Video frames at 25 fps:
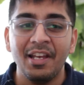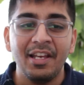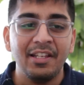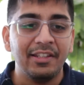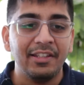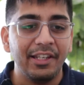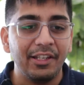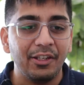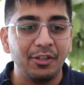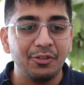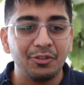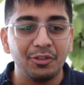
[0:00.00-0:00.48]

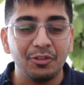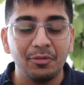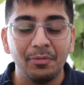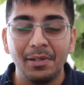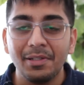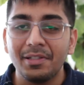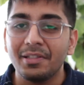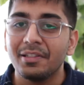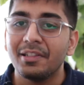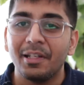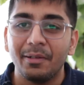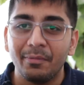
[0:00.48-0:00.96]
Thank you so
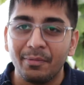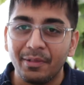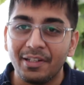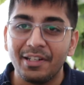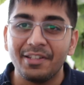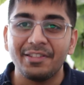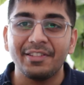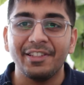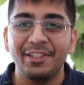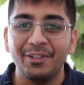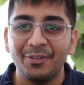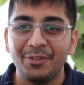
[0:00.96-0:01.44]
much, and I'm going to
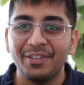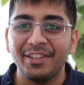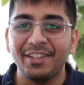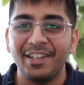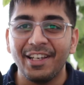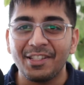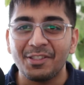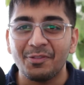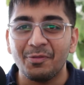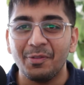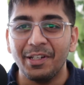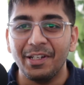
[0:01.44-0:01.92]
see you in the
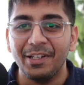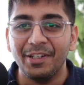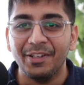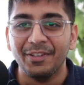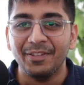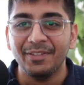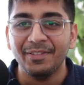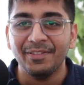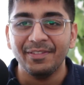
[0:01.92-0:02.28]
next video.